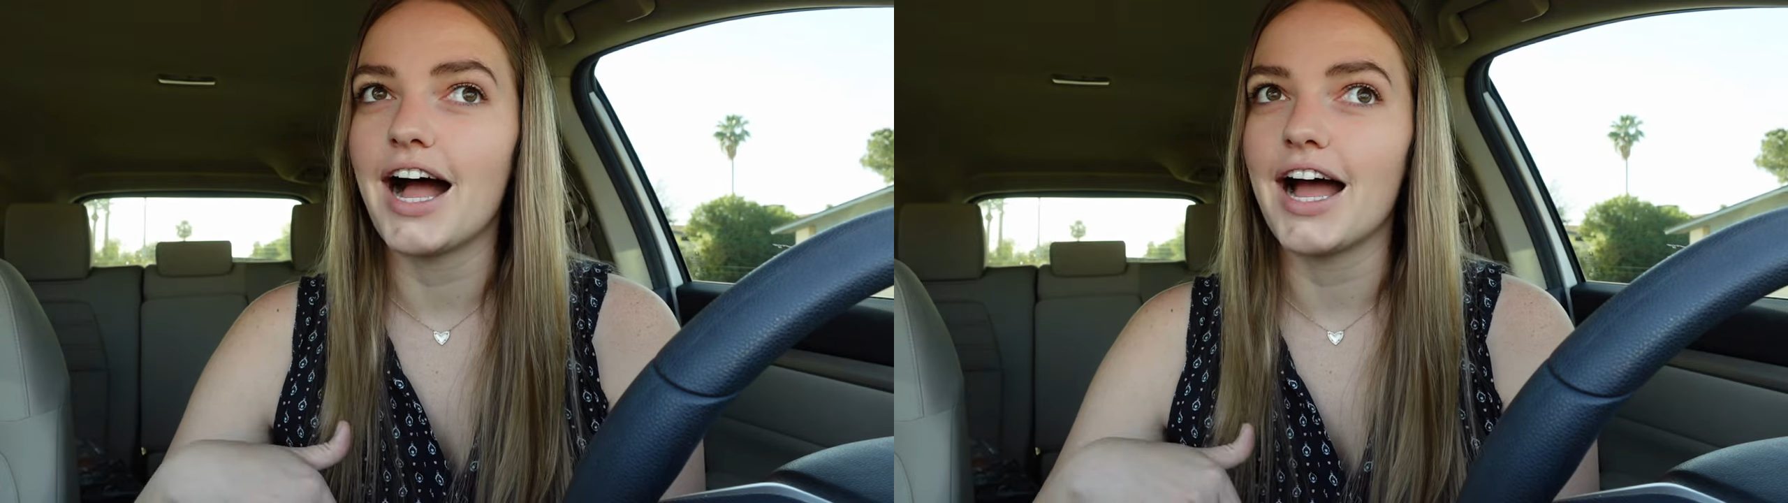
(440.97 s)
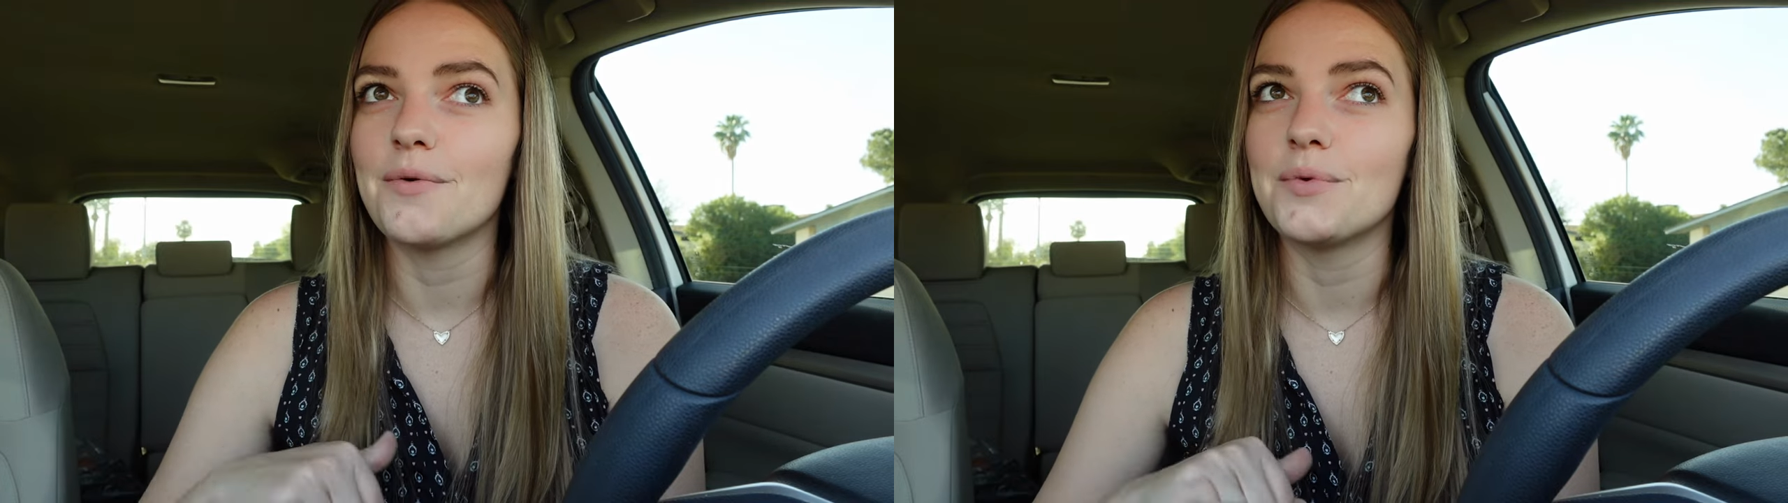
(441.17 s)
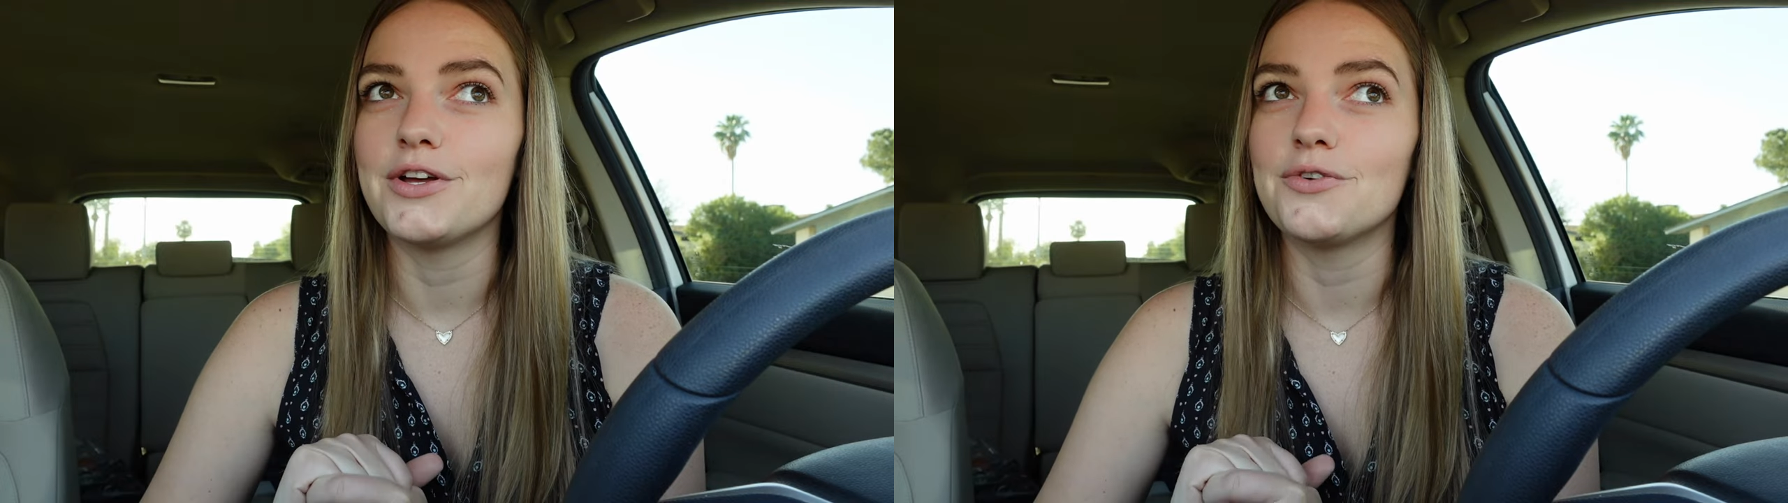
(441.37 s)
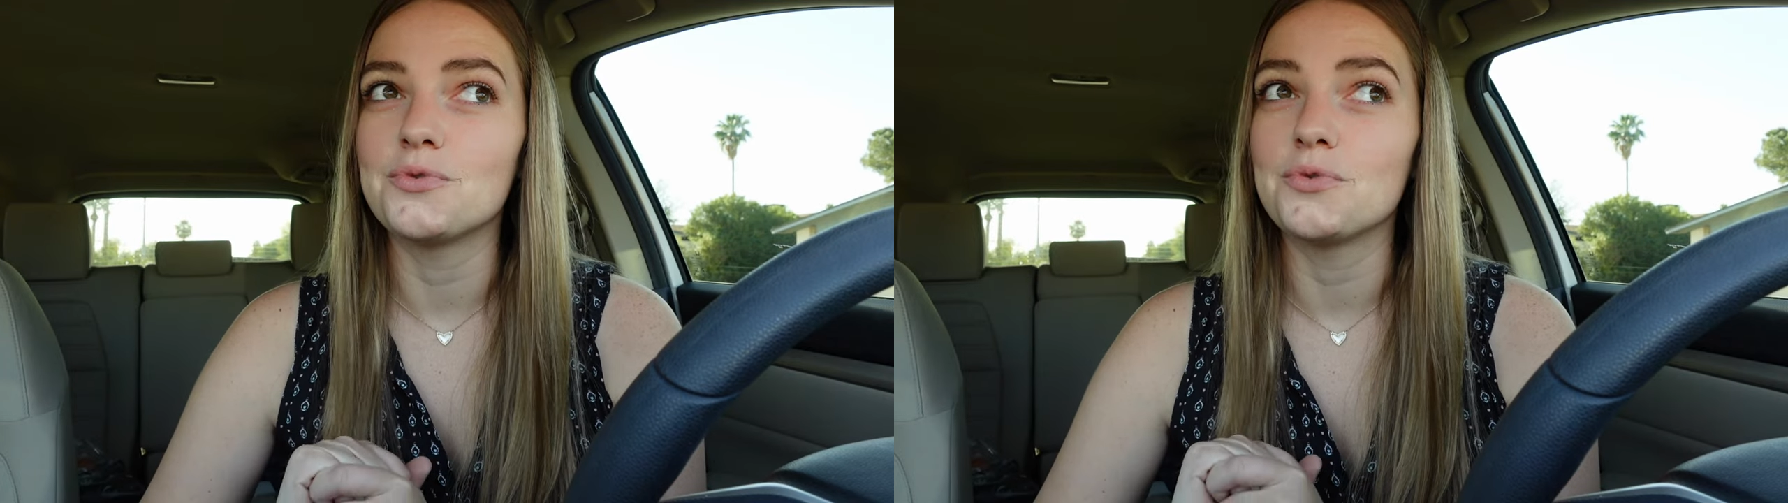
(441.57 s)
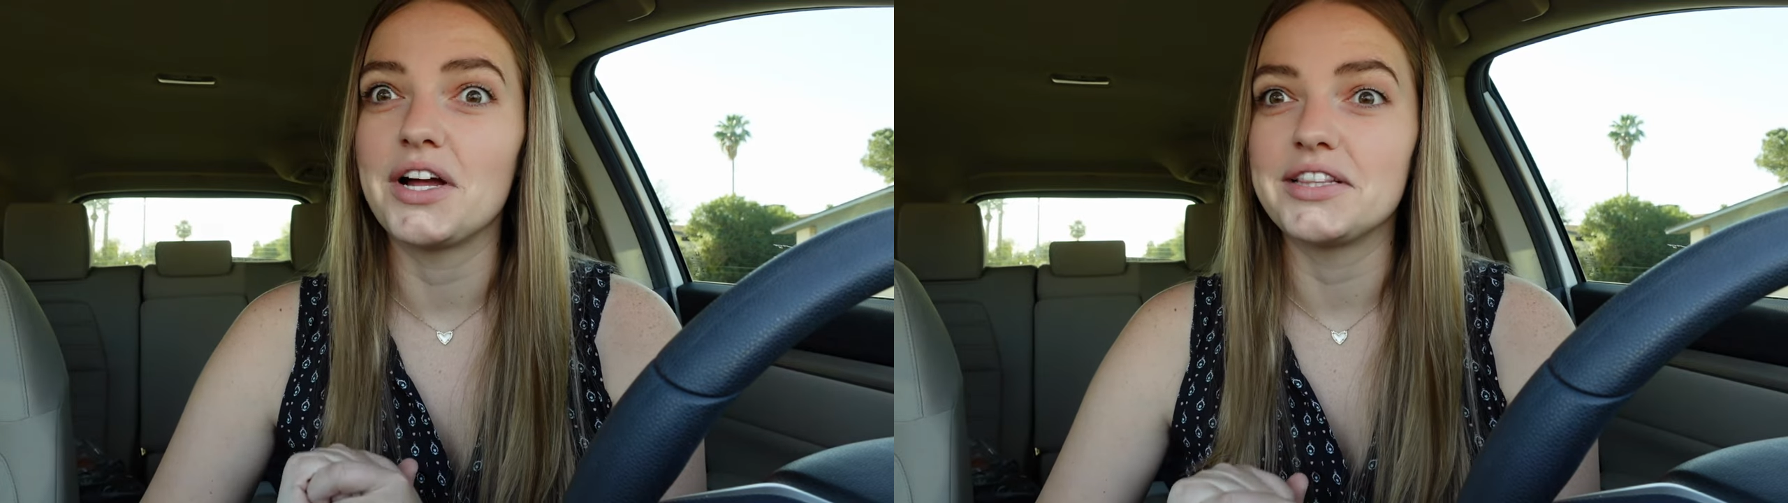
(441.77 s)
I would
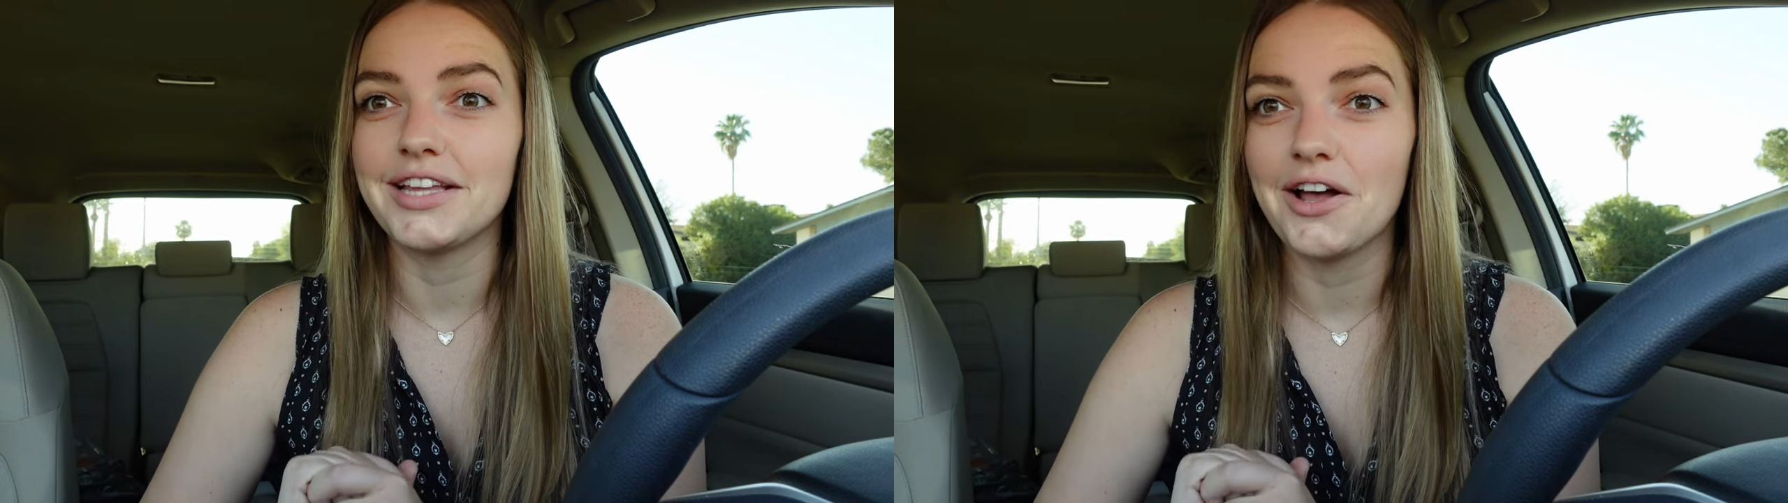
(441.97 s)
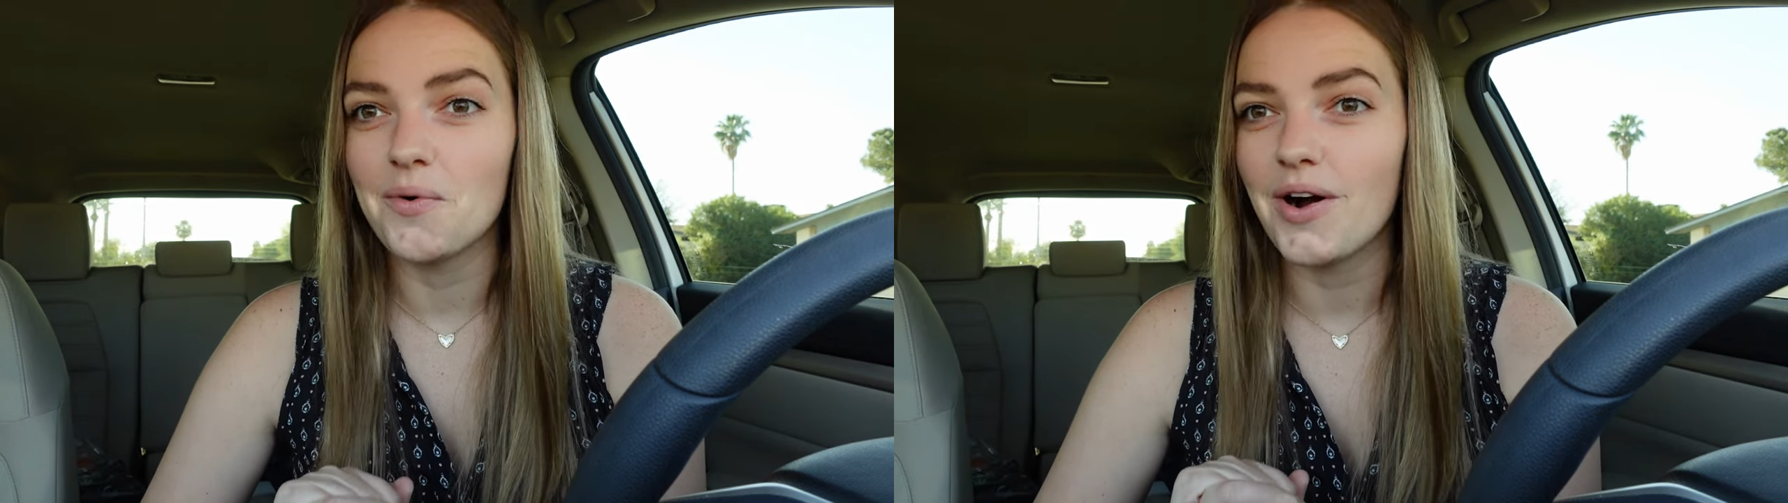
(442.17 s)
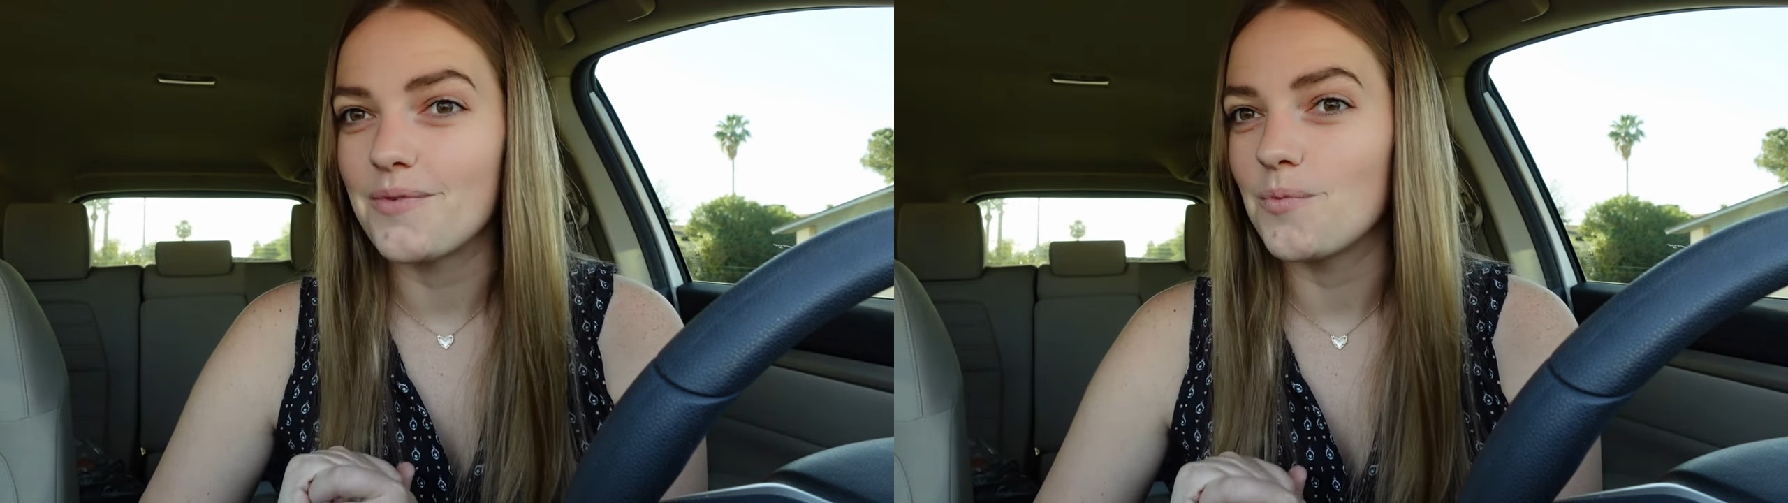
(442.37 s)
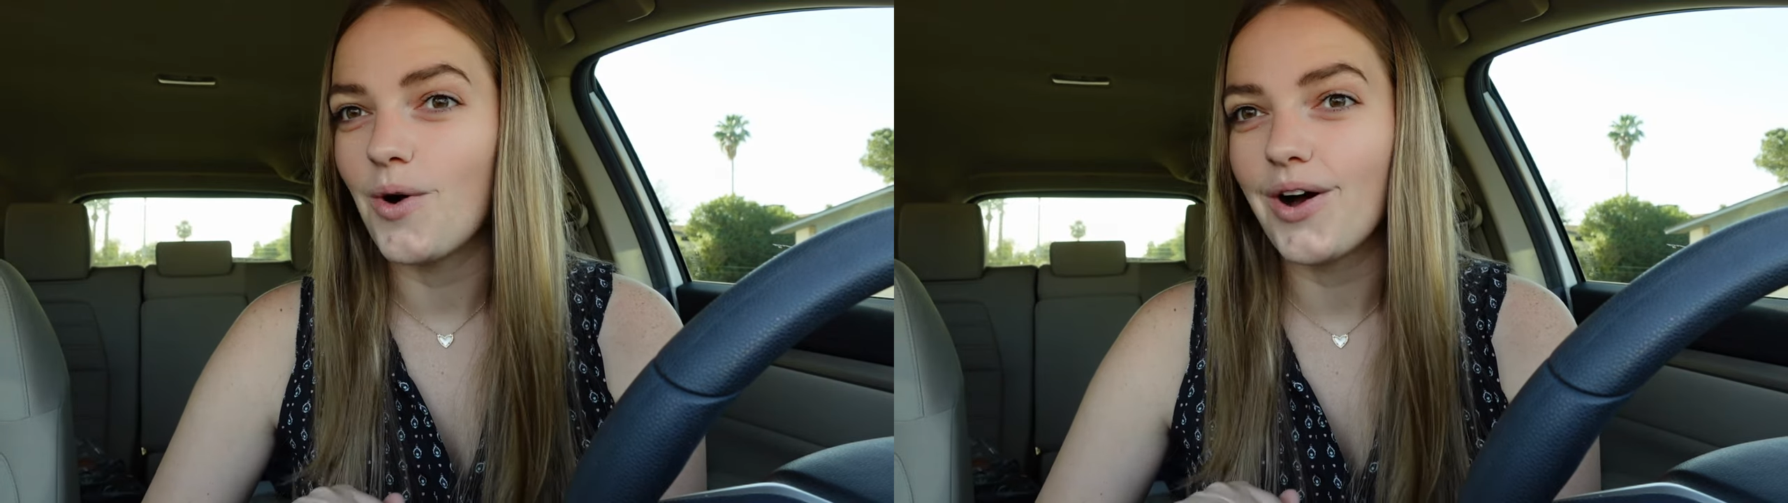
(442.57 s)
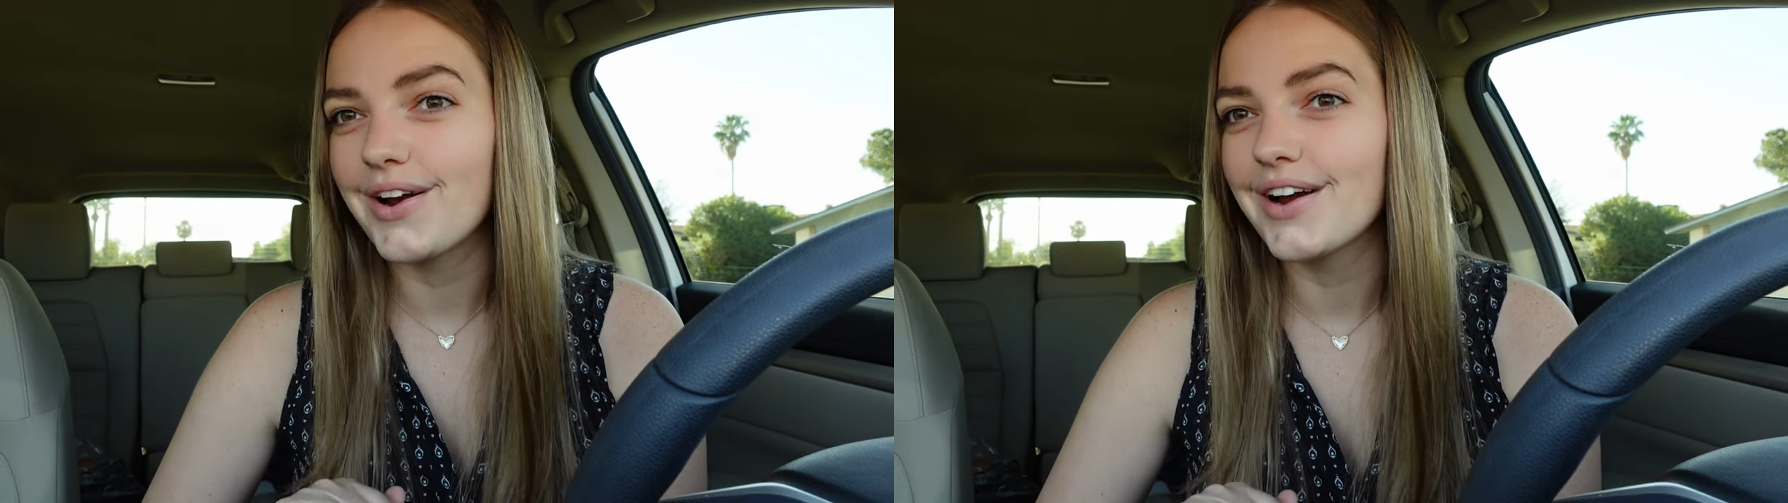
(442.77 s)
run low on
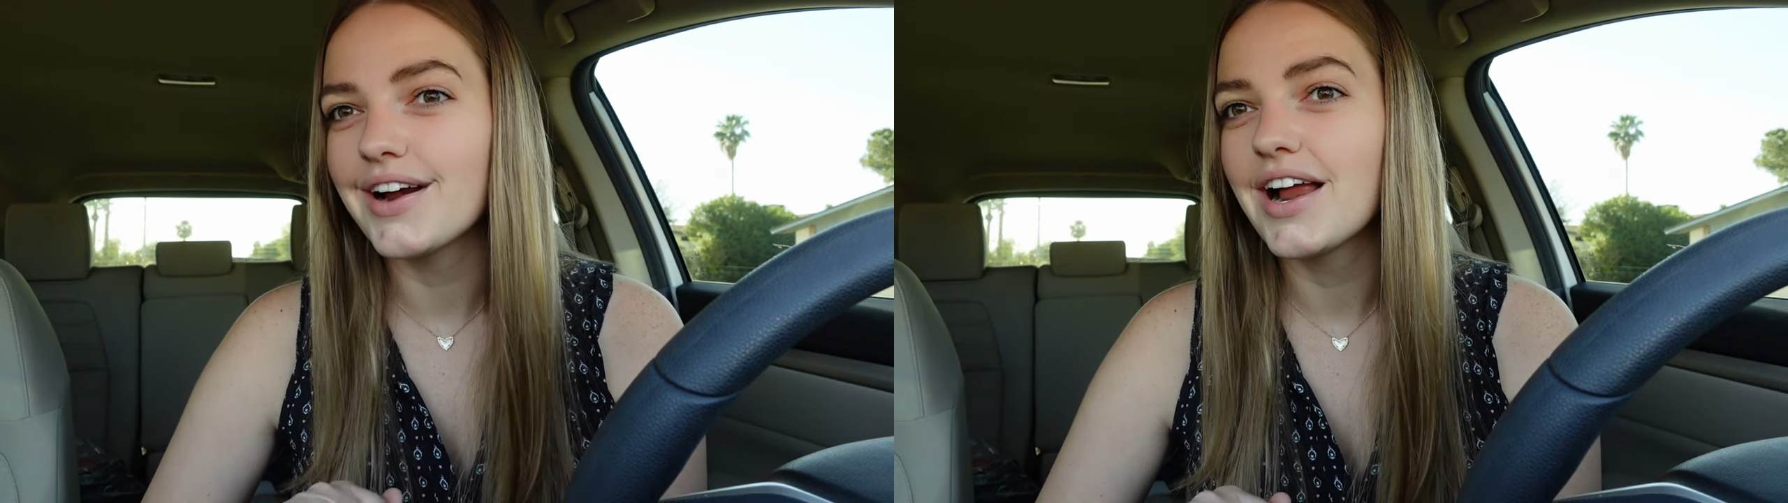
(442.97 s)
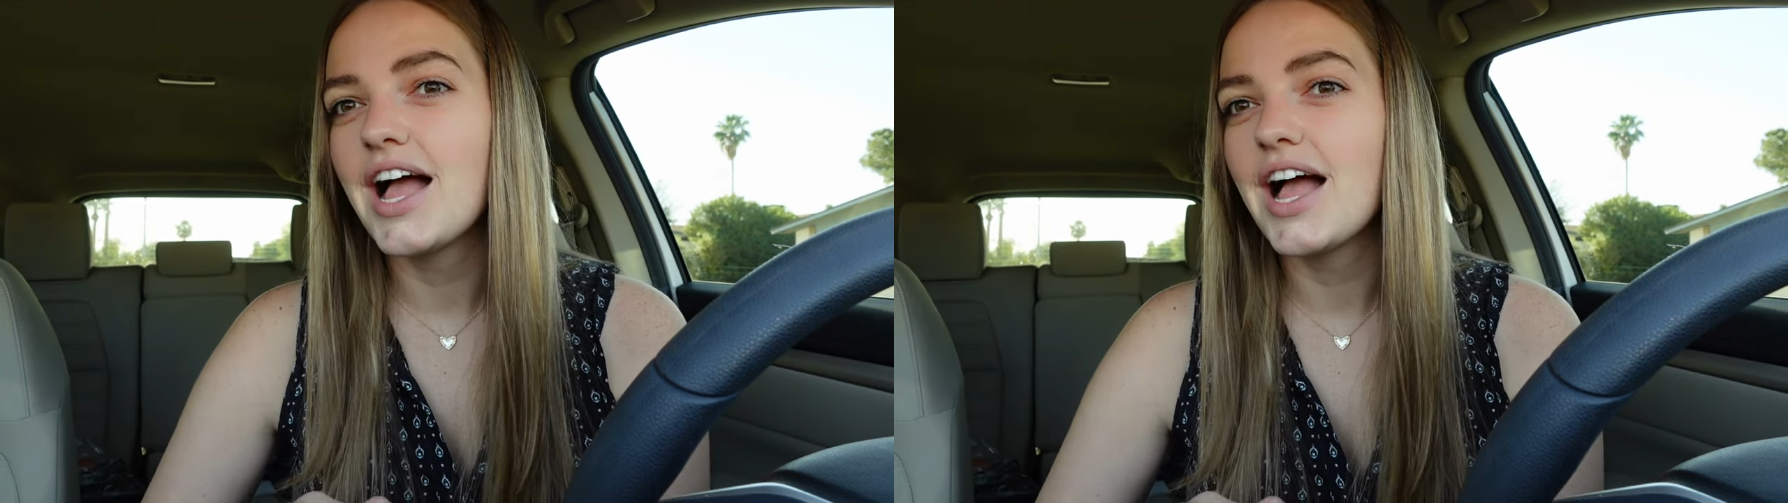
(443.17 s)
water.